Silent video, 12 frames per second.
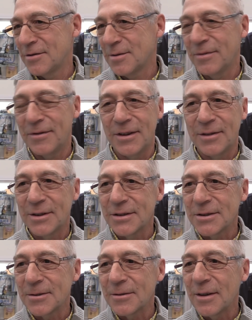have some fun
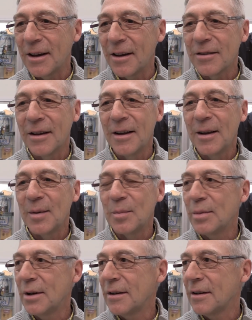once in a while,
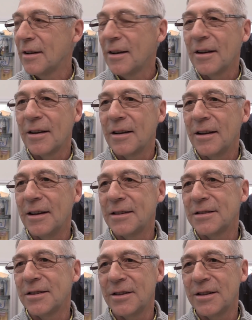but
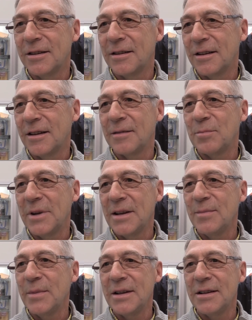it
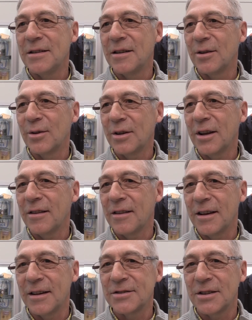made me look at
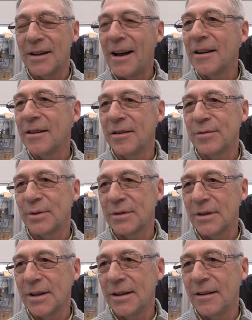things a lot
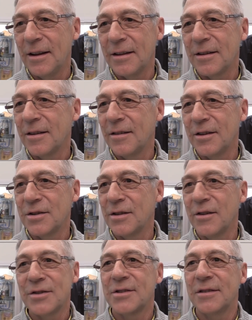differently. That
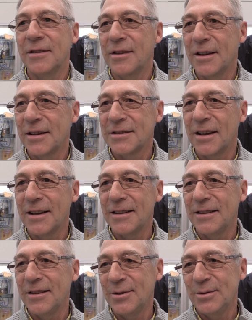there's other things I
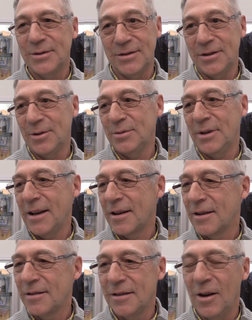can do. You know, like
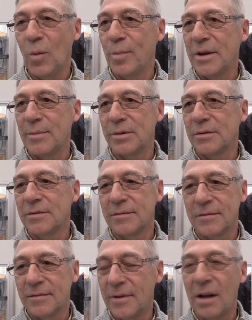help people,
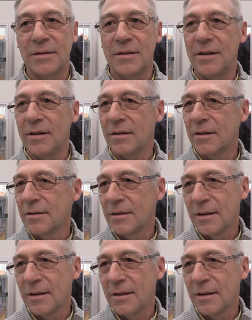volunteer,